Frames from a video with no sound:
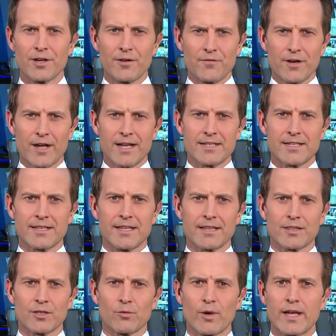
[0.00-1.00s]
And don't forget to
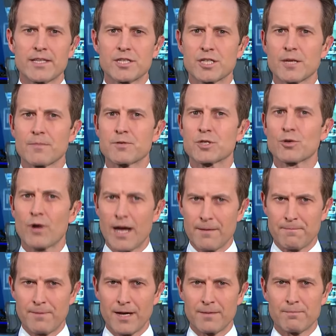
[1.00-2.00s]
click the red
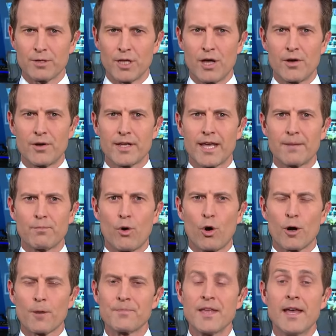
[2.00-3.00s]
subscribe button below to get
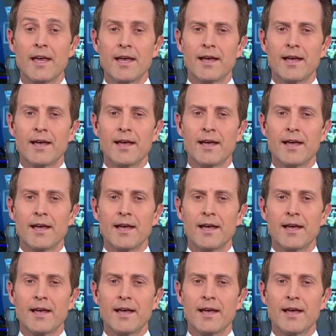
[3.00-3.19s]
more